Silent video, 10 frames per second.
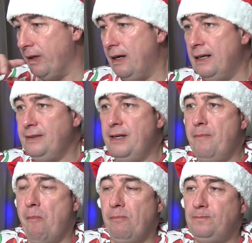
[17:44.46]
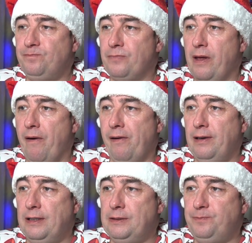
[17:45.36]
And I'm
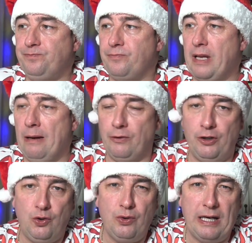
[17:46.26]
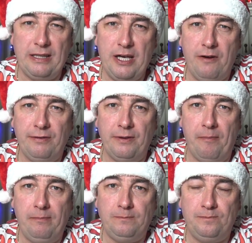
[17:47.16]
going to do that in the oven,
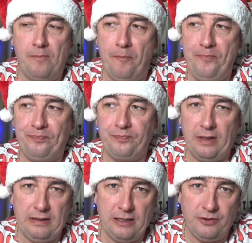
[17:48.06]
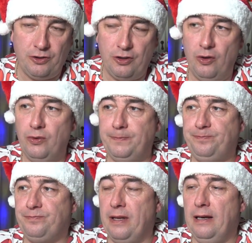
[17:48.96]
nice and slow.
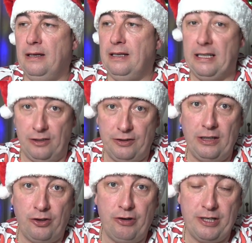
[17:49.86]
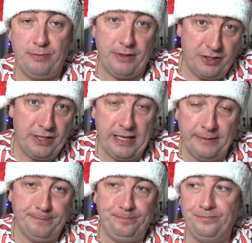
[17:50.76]
It'll still crisp the
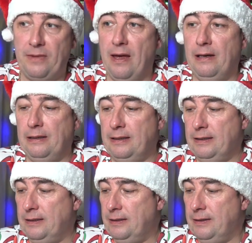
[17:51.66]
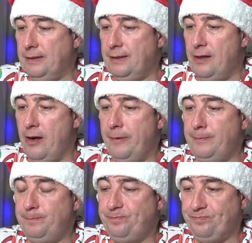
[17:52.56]
skin. Then